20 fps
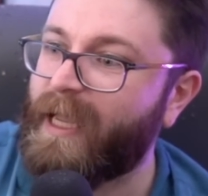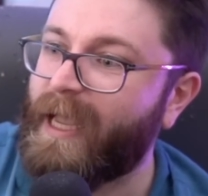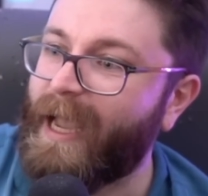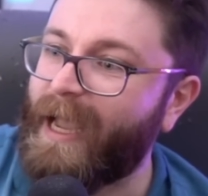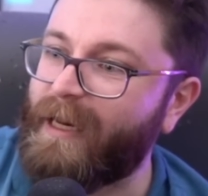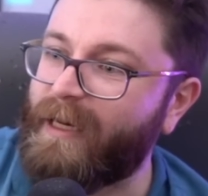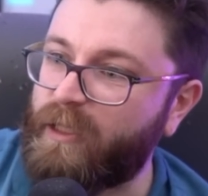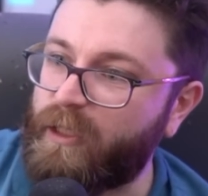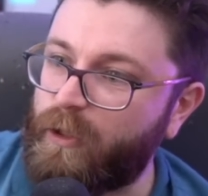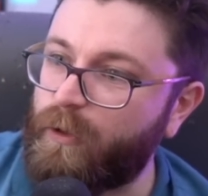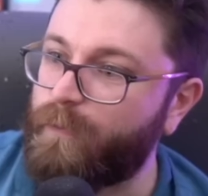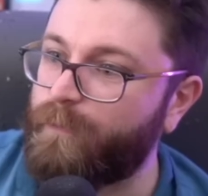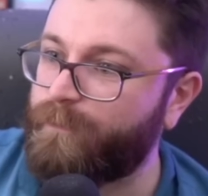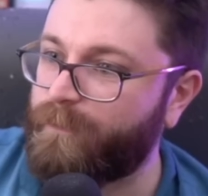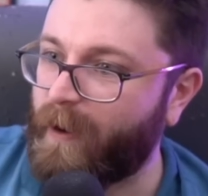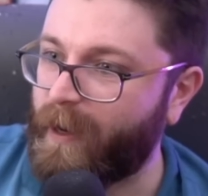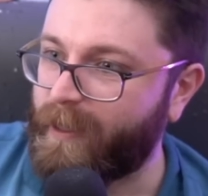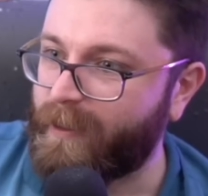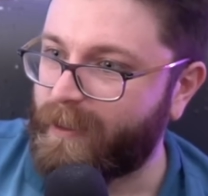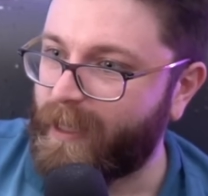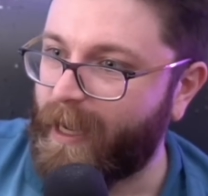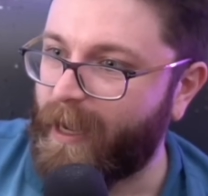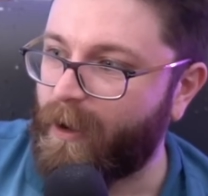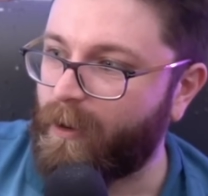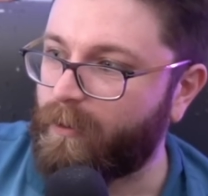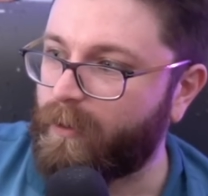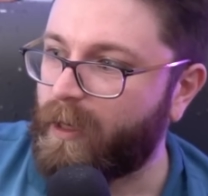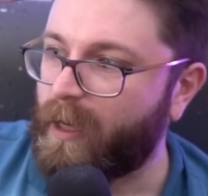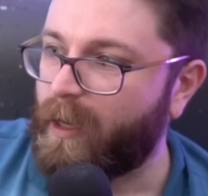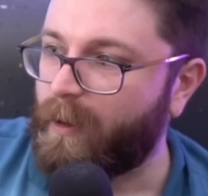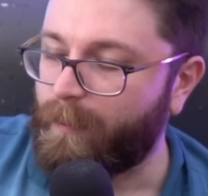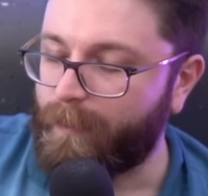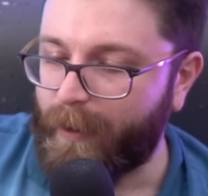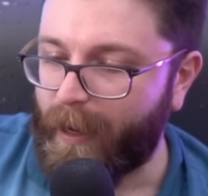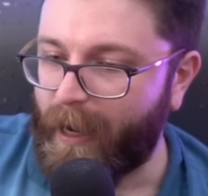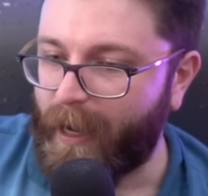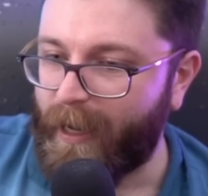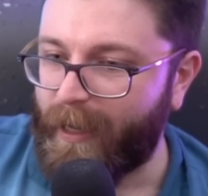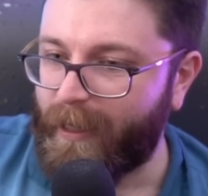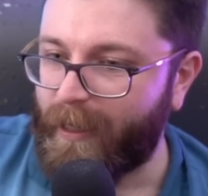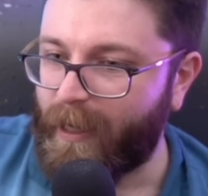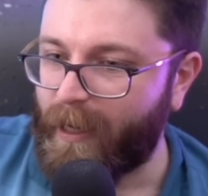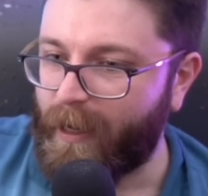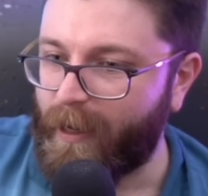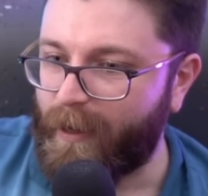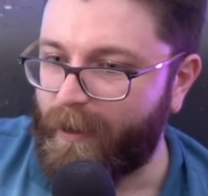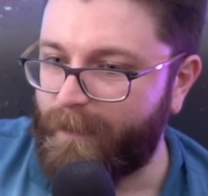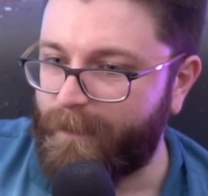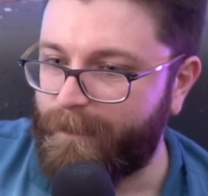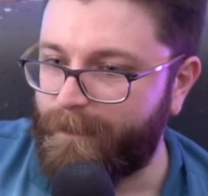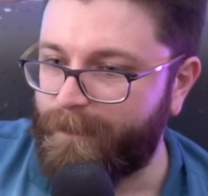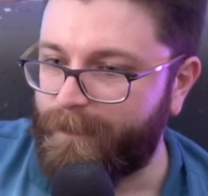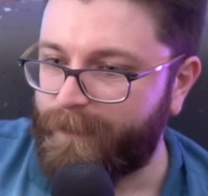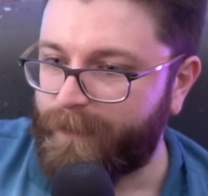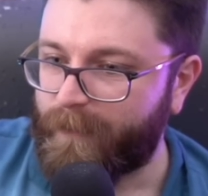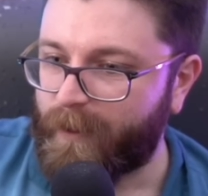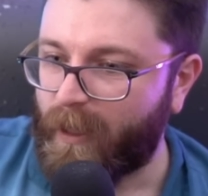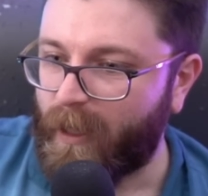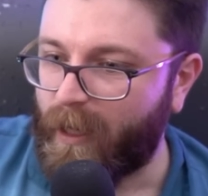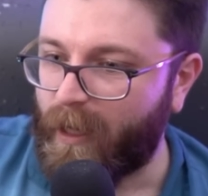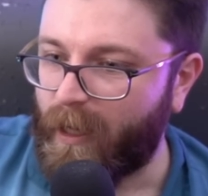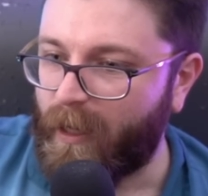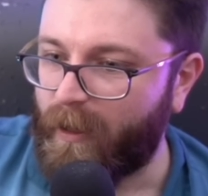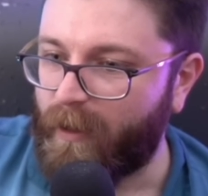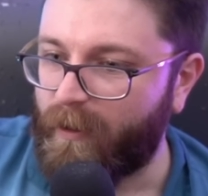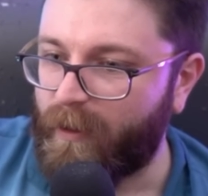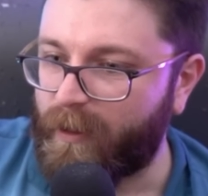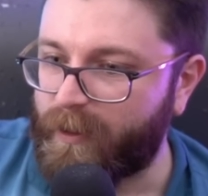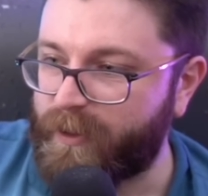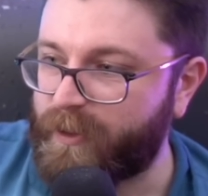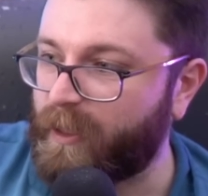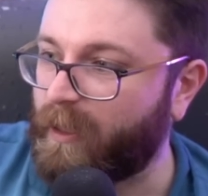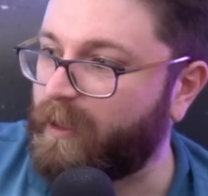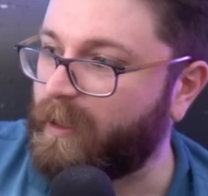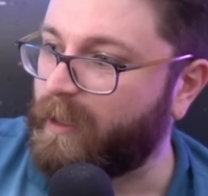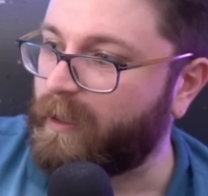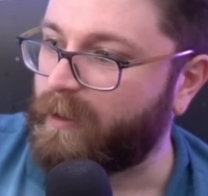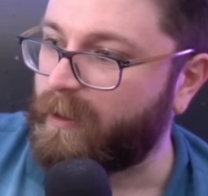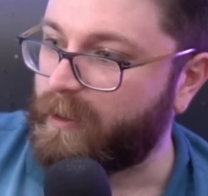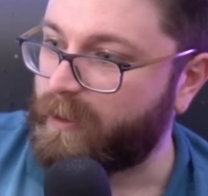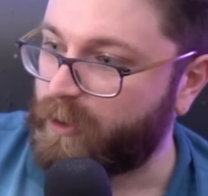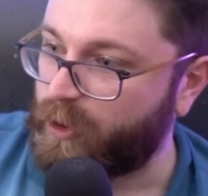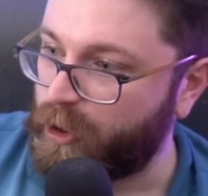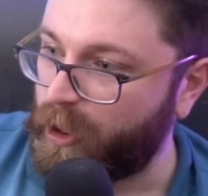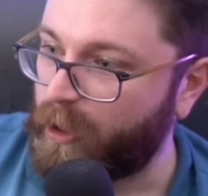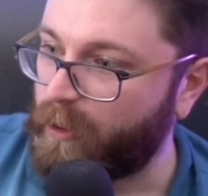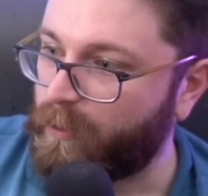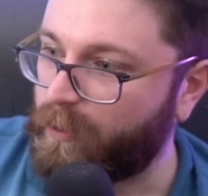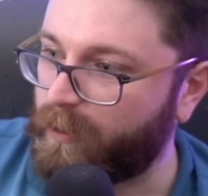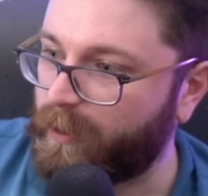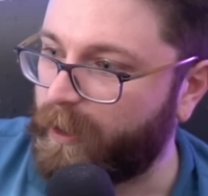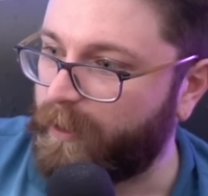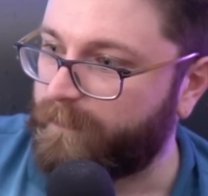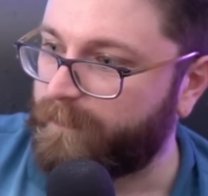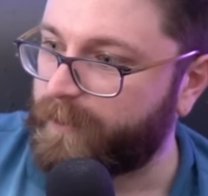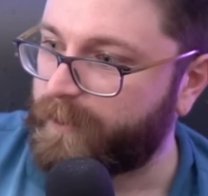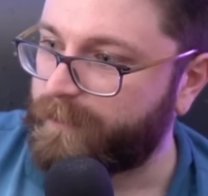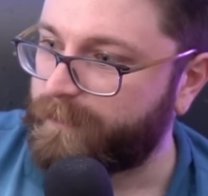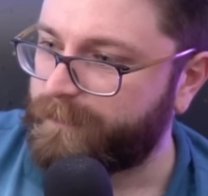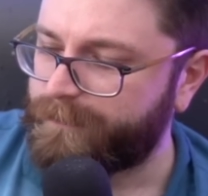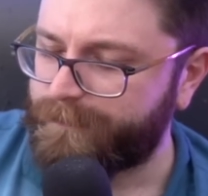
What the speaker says: and you find out by studying these geoglyphs